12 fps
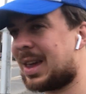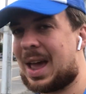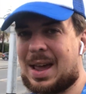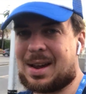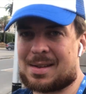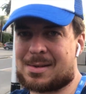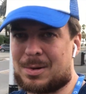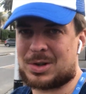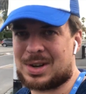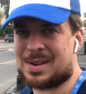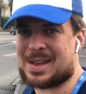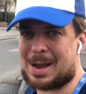Cakes,
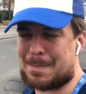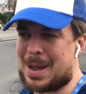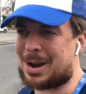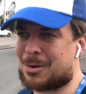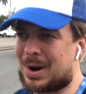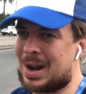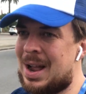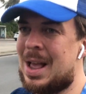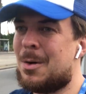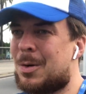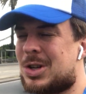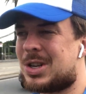which is a bakery
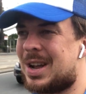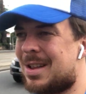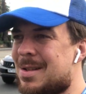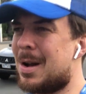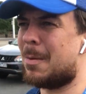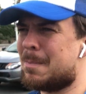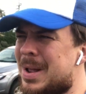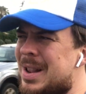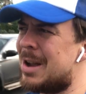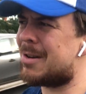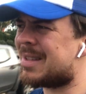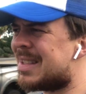which has been
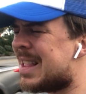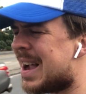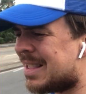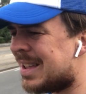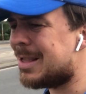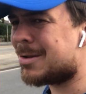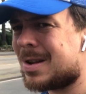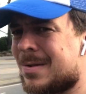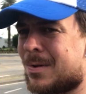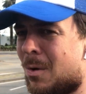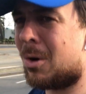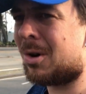there since
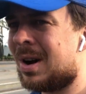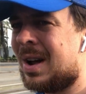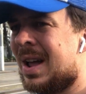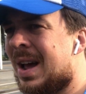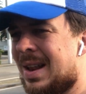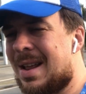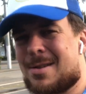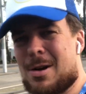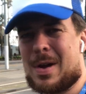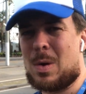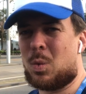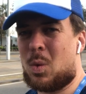1934, and they
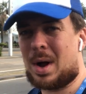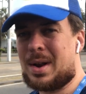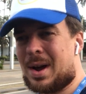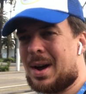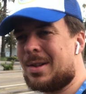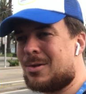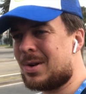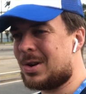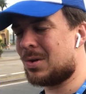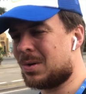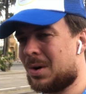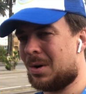serve a
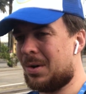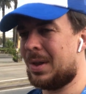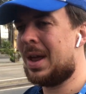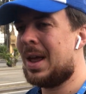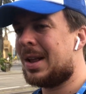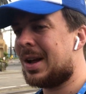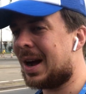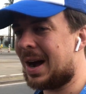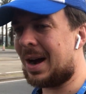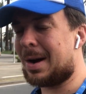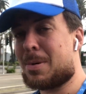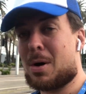100-year-old
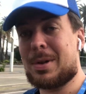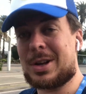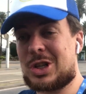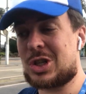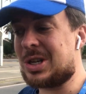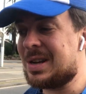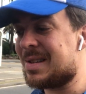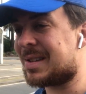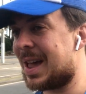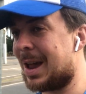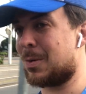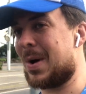Polish
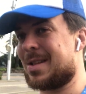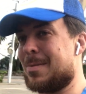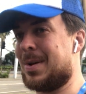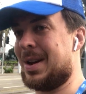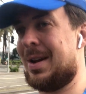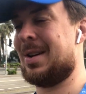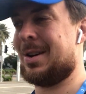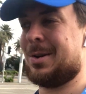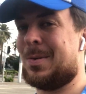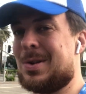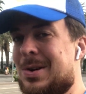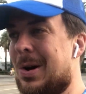cheesecake recipe
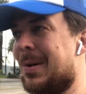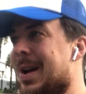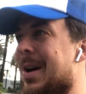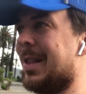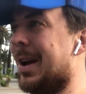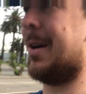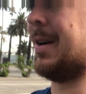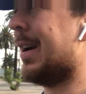when you go down there.